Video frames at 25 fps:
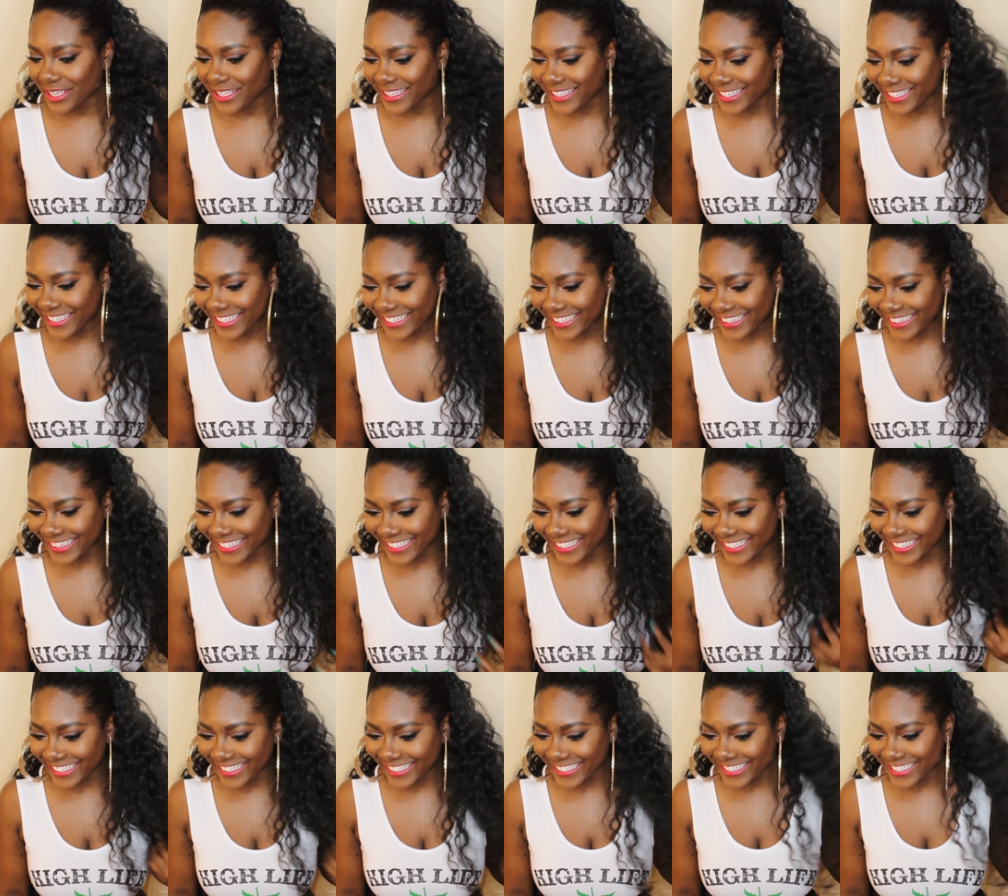look at
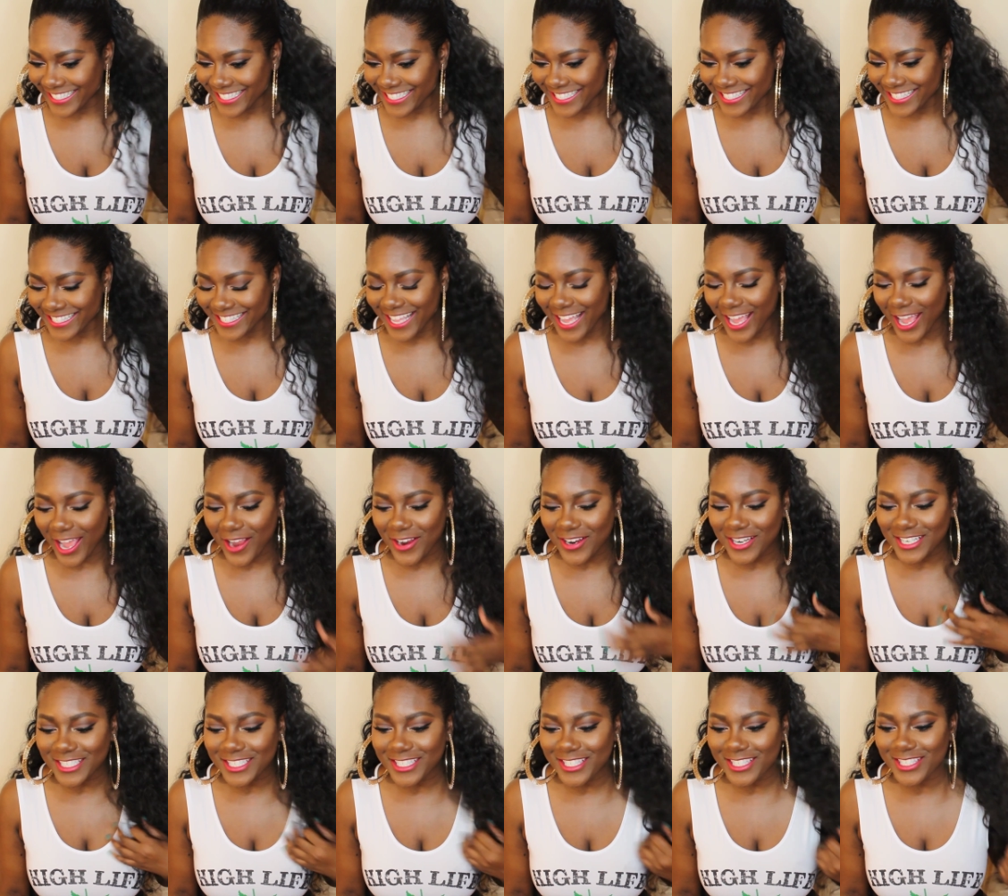this the
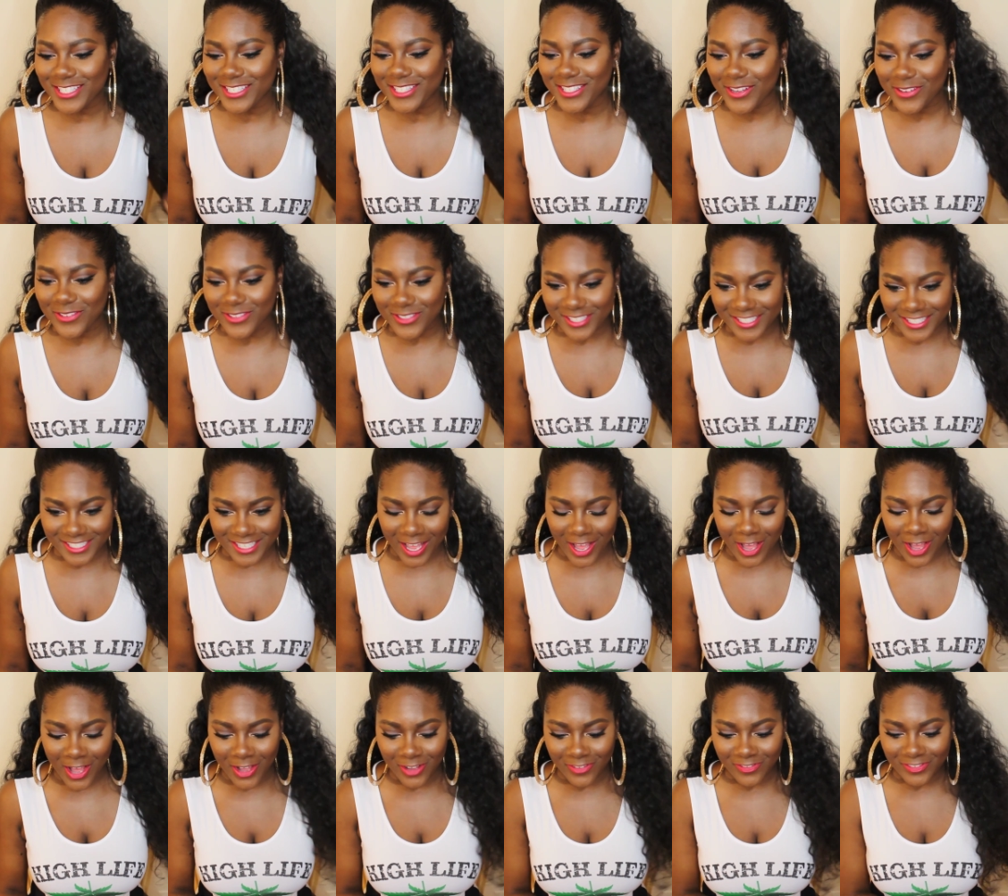hair is so
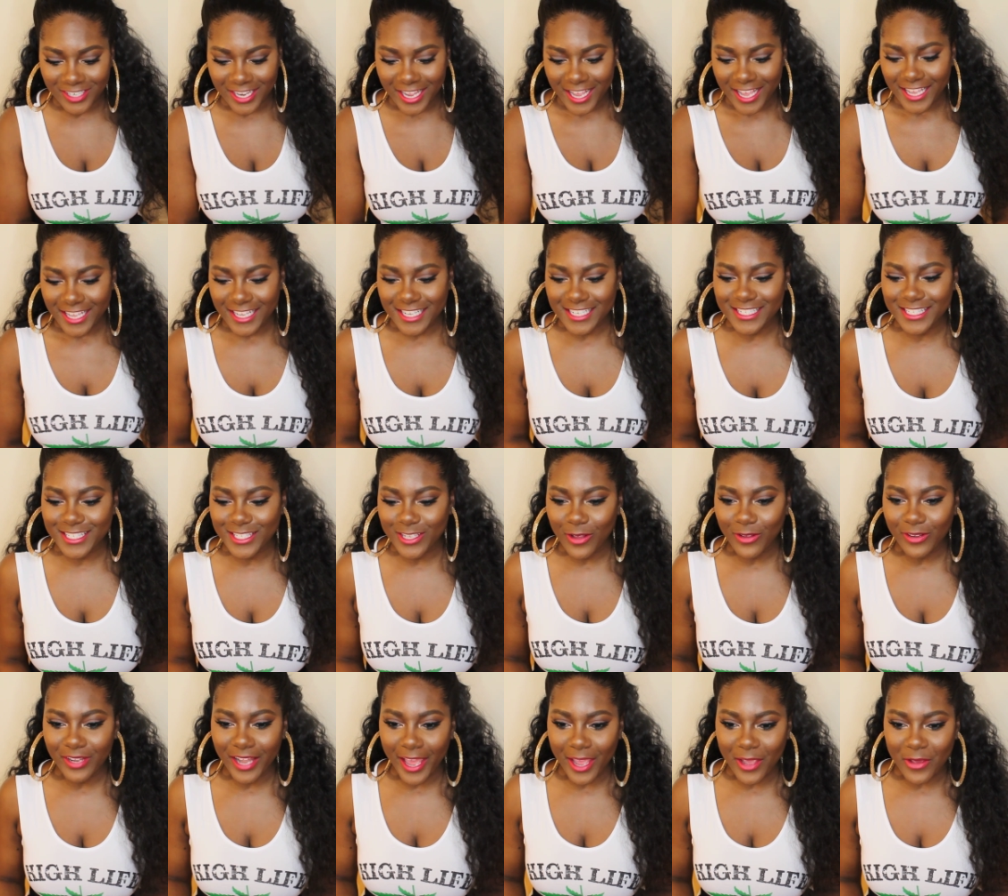soft it's
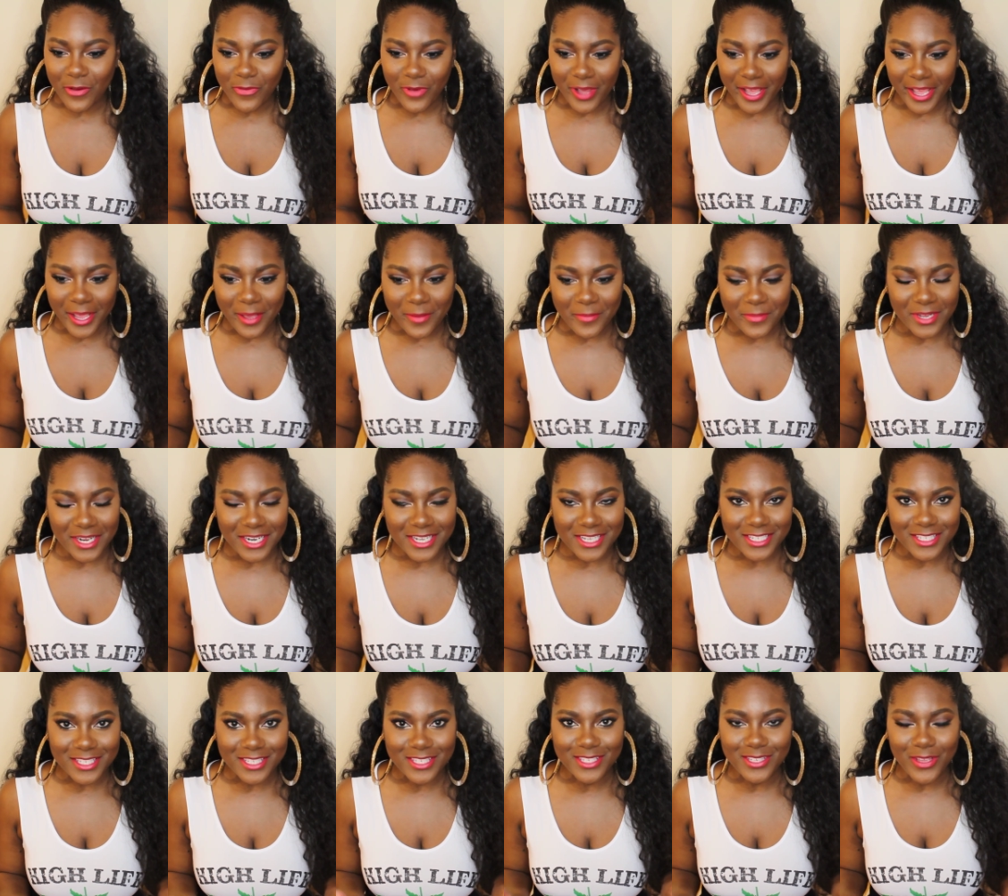so lightweight but
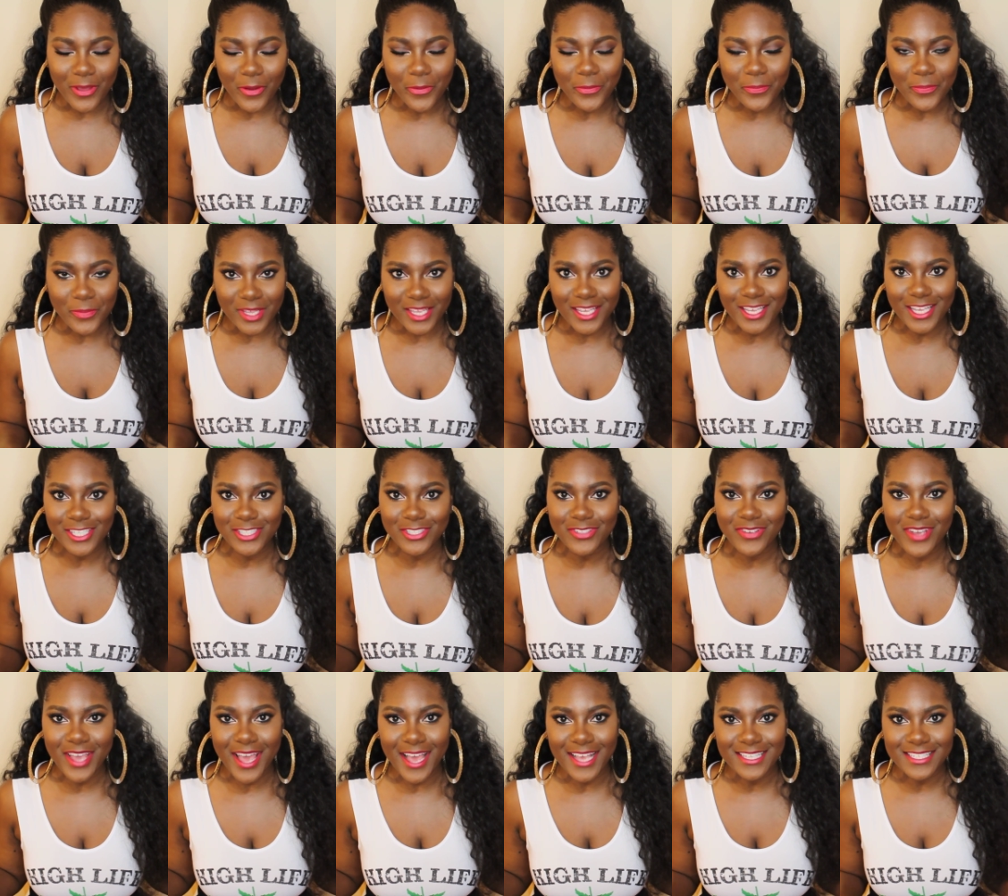it's so big as
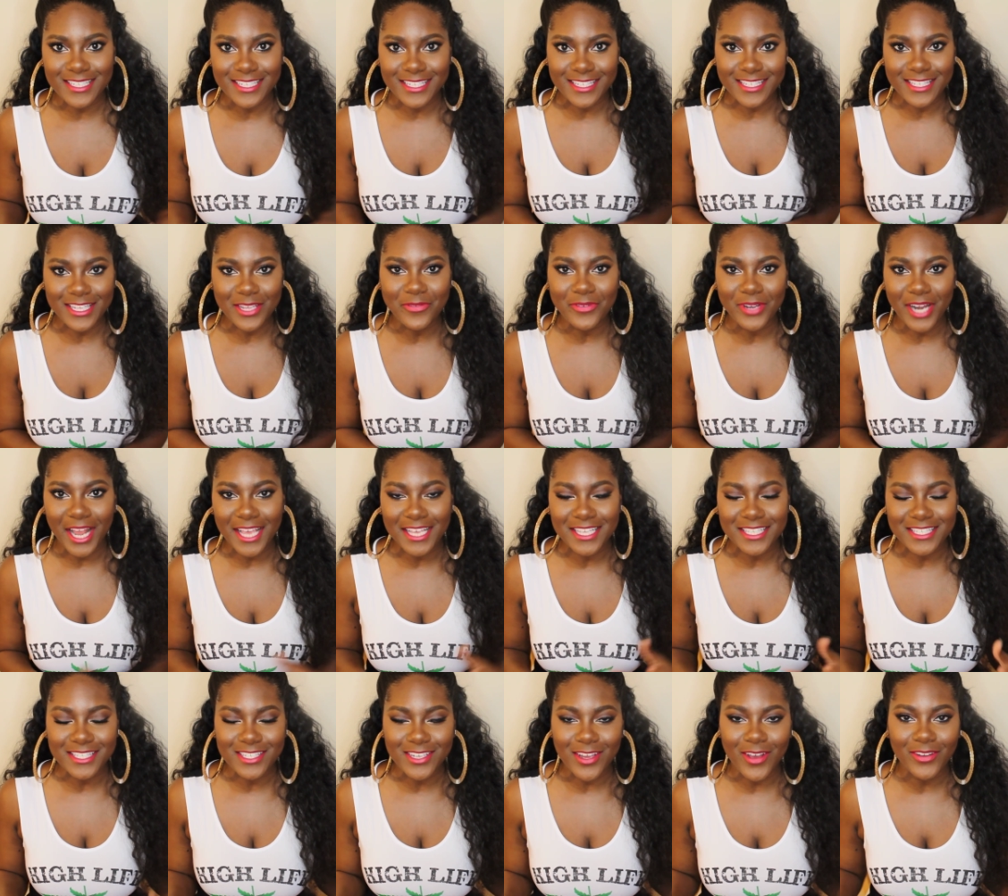you guys can see when I
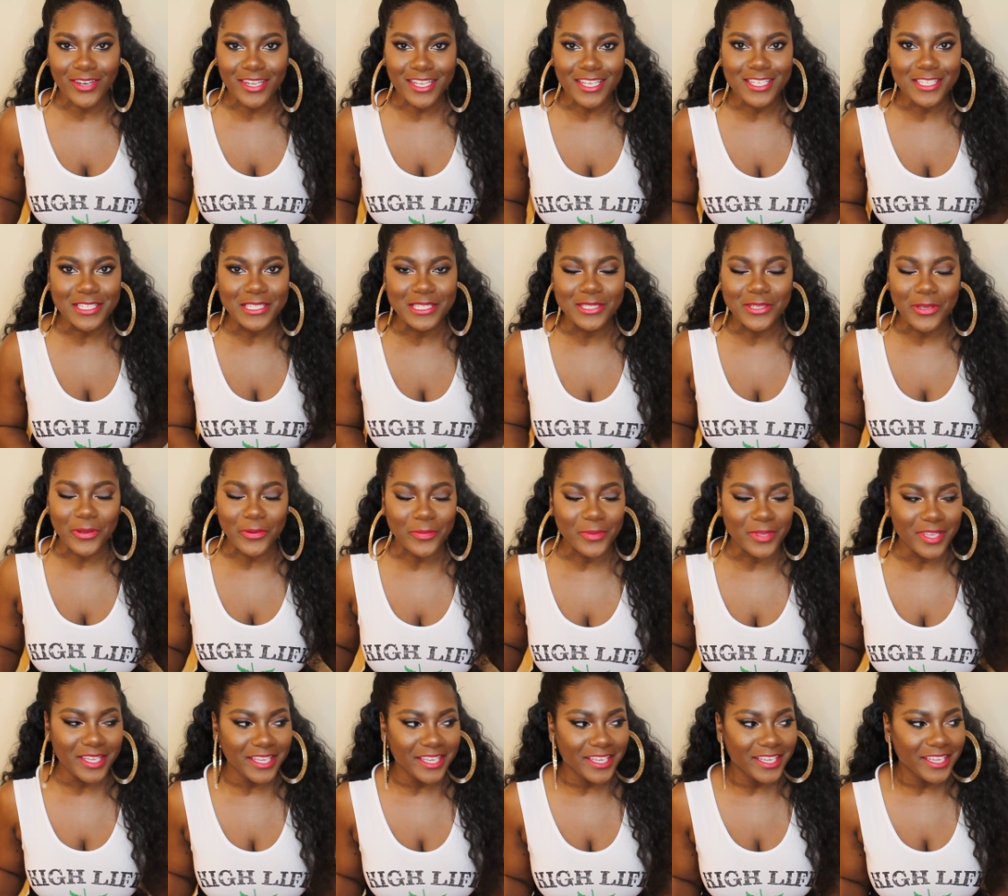installed it it is so
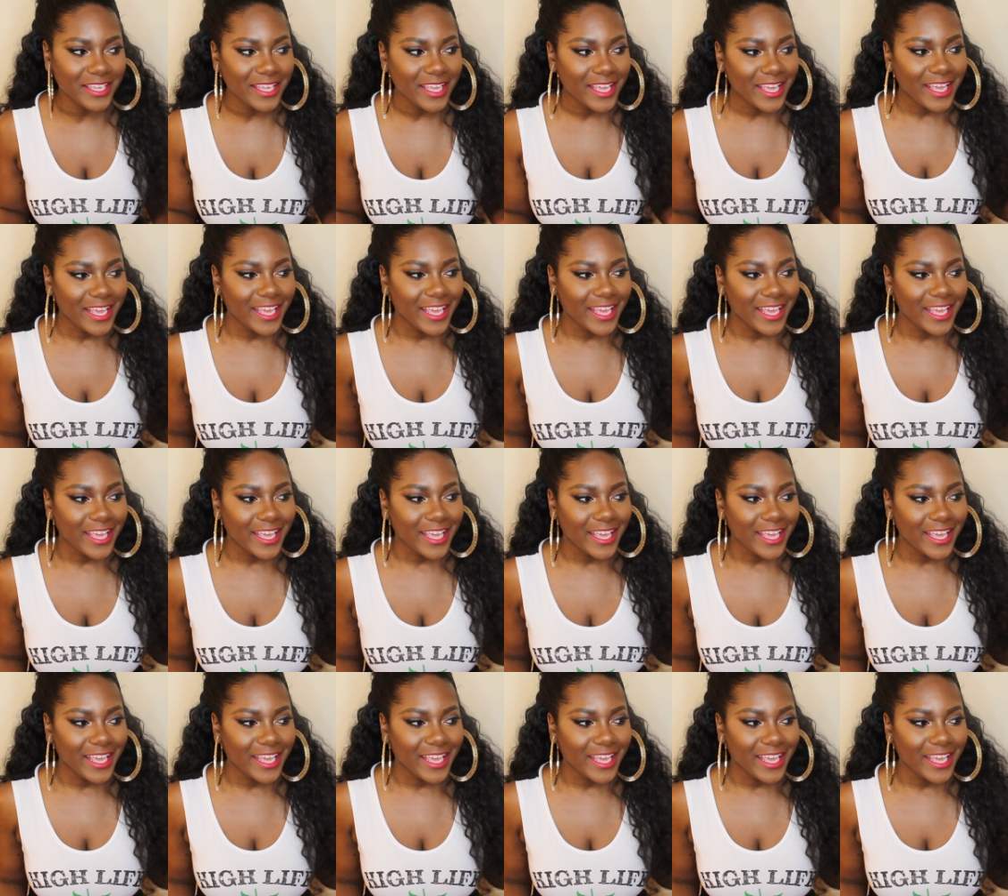big